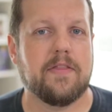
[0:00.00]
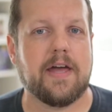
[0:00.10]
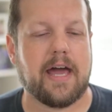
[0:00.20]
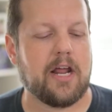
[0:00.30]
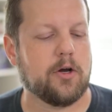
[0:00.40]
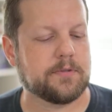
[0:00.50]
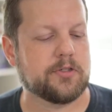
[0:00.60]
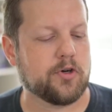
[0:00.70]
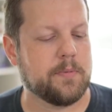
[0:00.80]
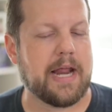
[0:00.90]
that helps
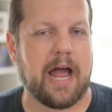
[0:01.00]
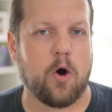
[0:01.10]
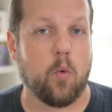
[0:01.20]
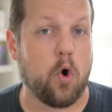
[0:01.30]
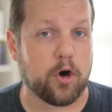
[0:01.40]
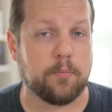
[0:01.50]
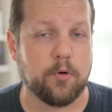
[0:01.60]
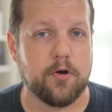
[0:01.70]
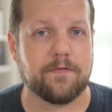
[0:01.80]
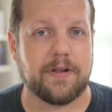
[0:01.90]
determine how
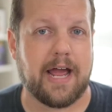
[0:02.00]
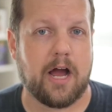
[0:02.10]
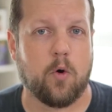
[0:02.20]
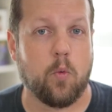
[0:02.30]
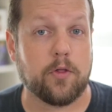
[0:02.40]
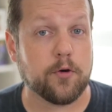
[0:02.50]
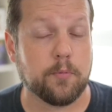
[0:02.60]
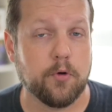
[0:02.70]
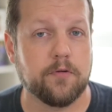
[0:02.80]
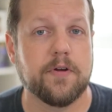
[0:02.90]
waterproof and how
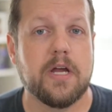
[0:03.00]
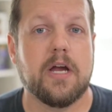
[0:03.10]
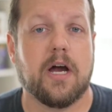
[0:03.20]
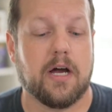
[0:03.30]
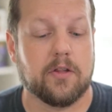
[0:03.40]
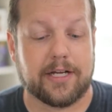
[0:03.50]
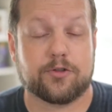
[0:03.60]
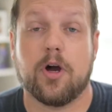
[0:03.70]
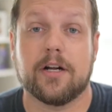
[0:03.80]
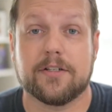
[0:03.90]
weatherproof
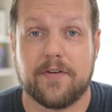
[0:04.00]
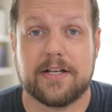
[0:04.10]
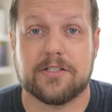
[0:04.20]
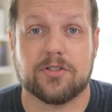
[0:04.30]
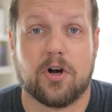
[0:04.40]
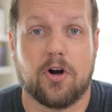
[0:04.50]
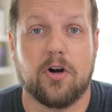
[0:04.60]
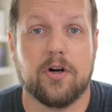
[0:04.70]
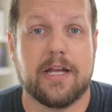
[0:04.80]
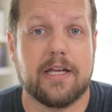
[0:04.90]
electronic devices
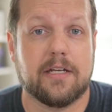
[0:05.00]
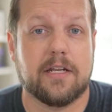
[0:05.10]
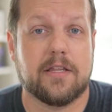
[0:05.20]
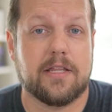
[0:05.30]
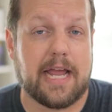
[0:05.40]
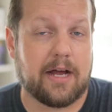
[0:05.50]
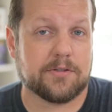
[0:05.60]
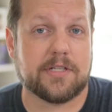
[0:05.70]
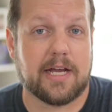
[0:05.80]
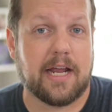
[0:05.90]
are in the
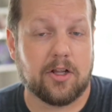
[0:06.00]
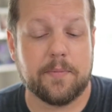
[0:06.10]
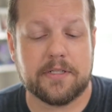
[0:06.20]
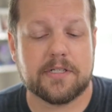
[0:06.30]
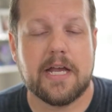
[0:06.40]
outside elements.